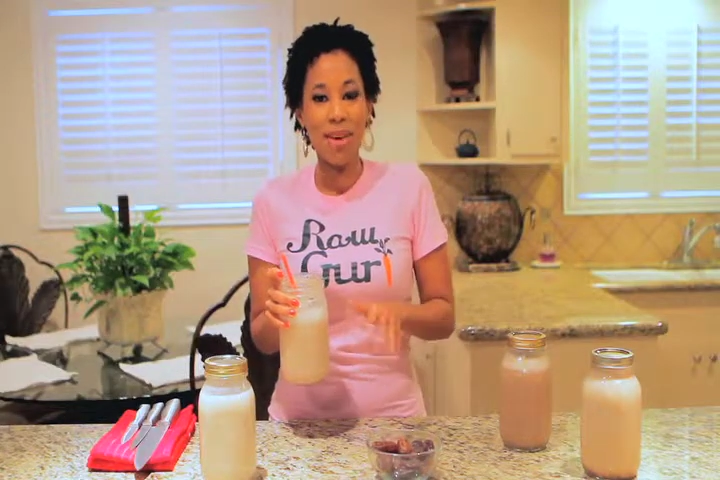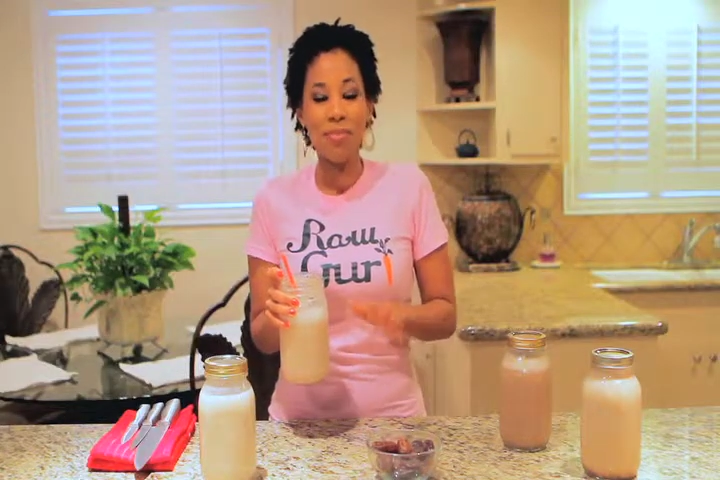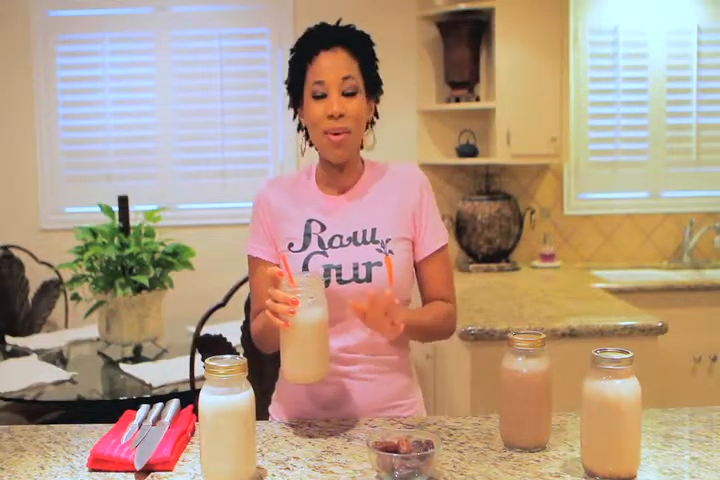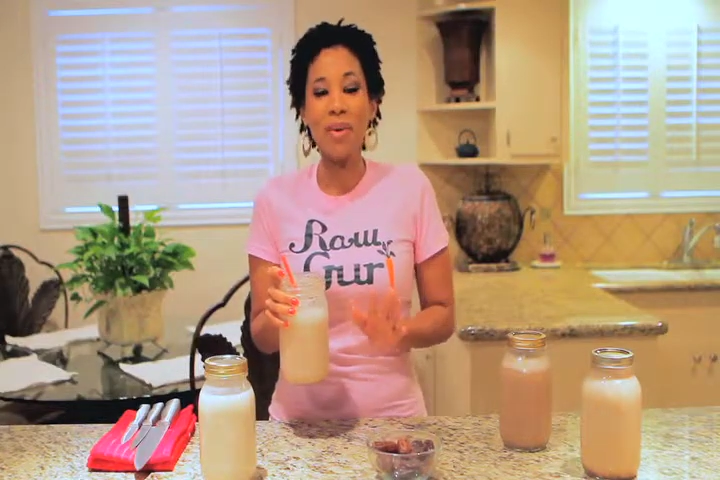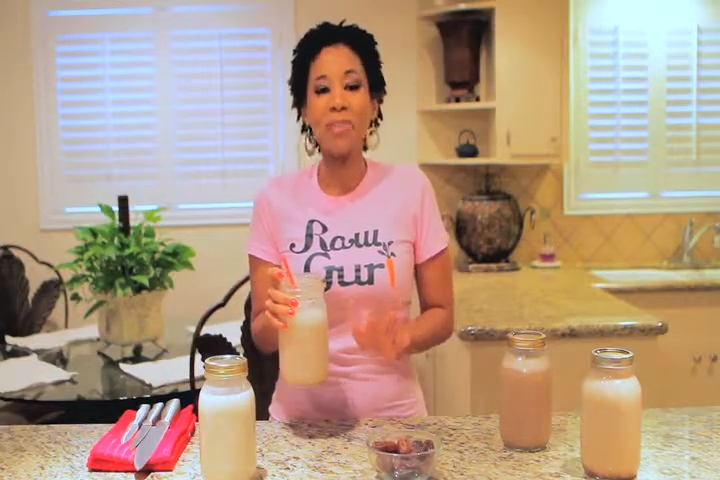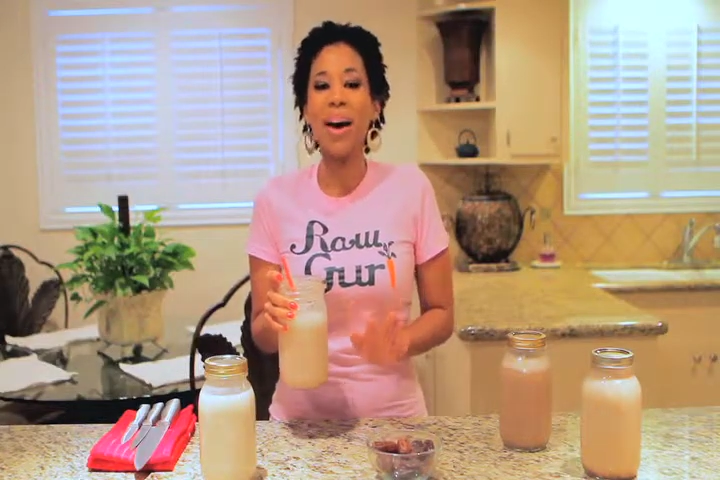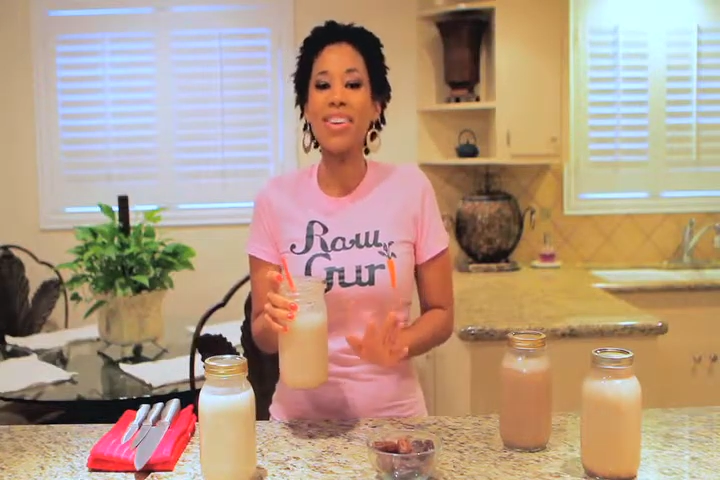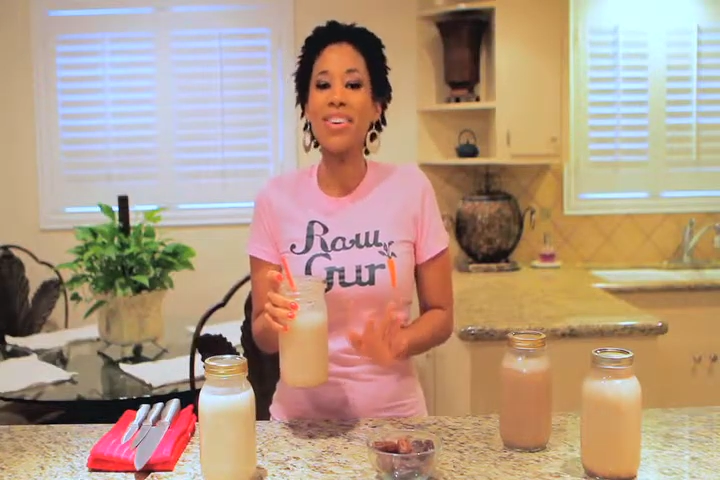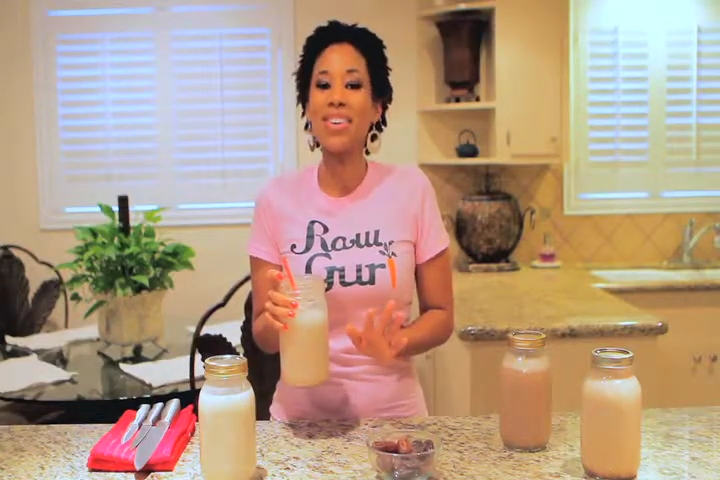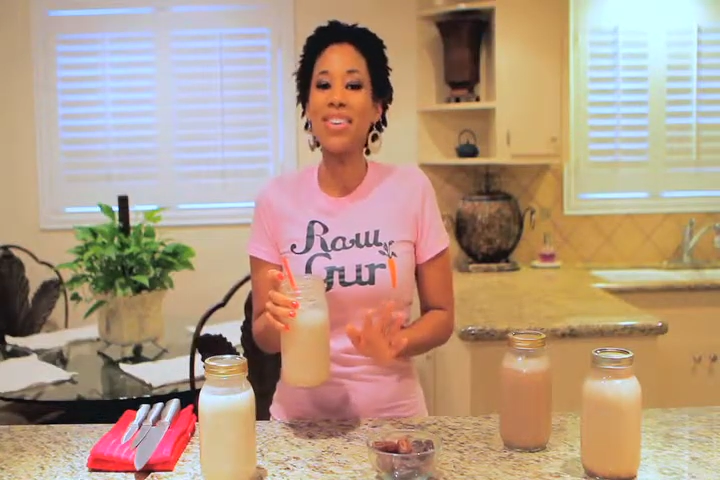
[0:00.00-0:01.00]
My
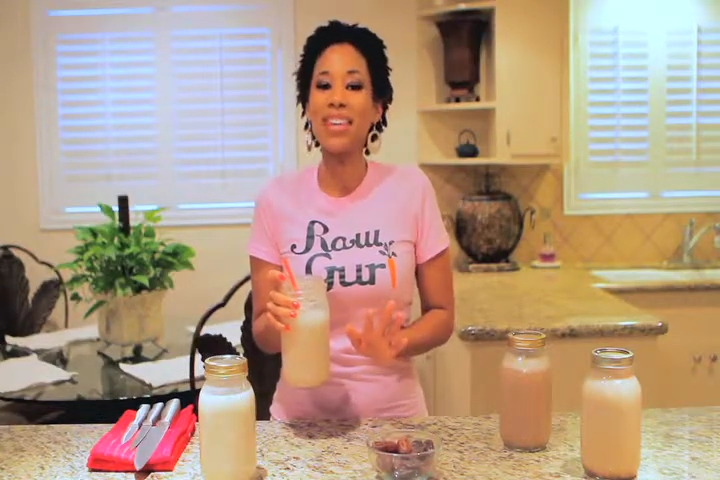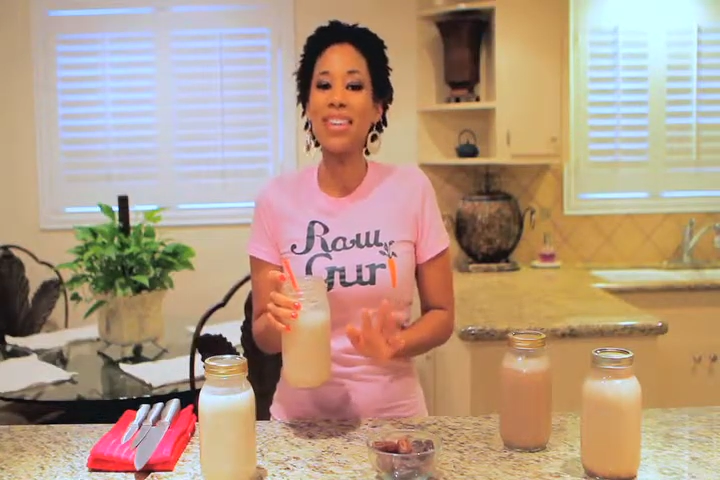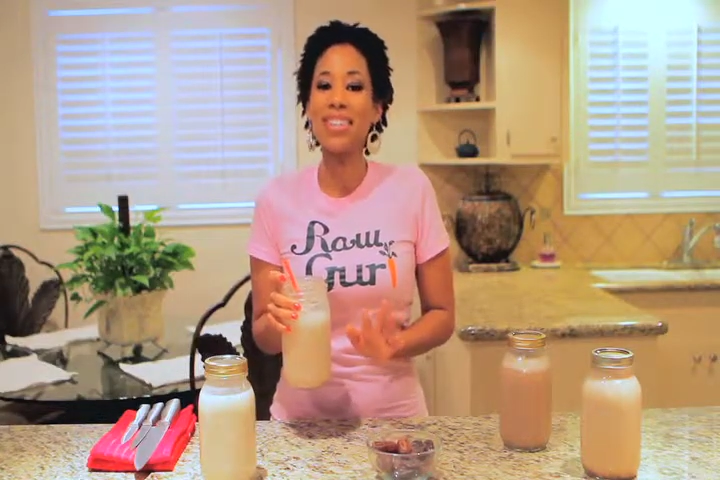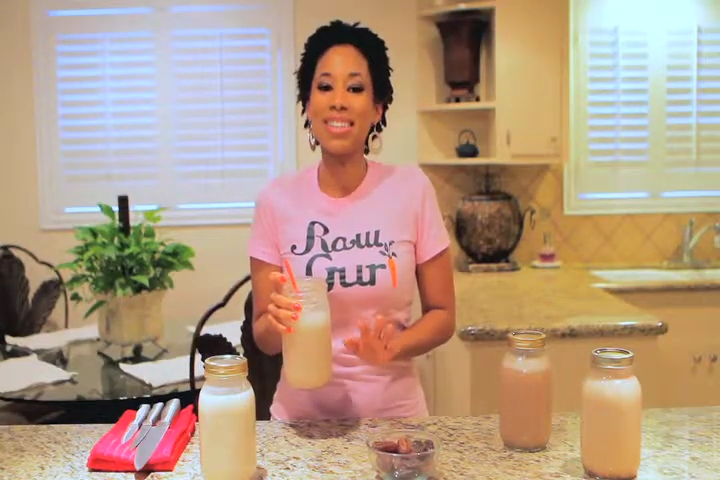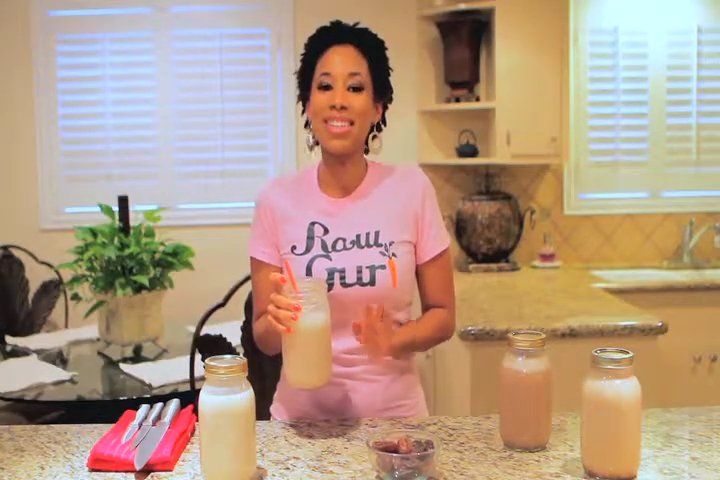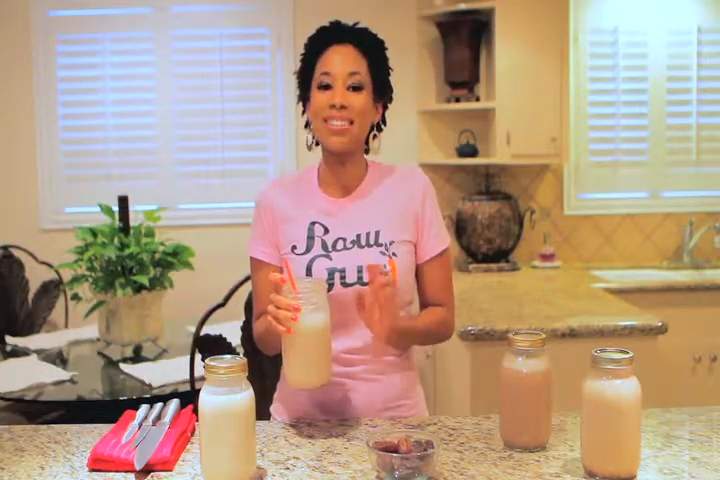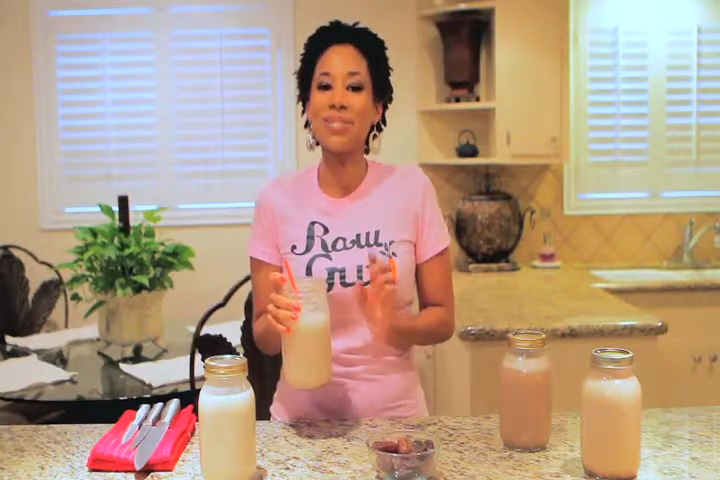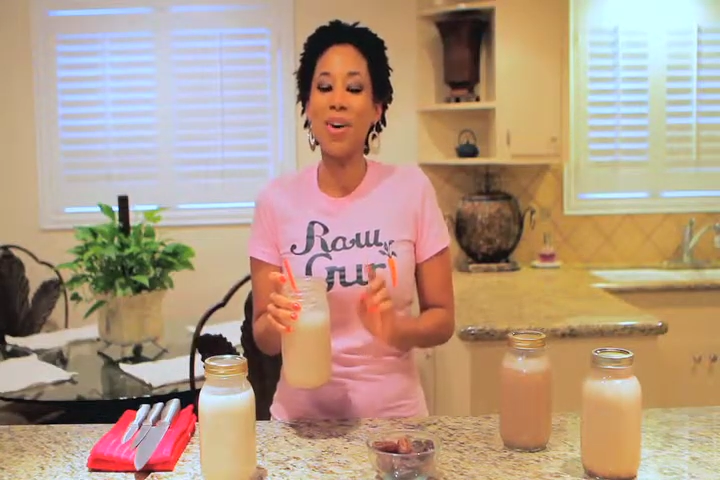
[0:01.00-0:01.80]
motto again is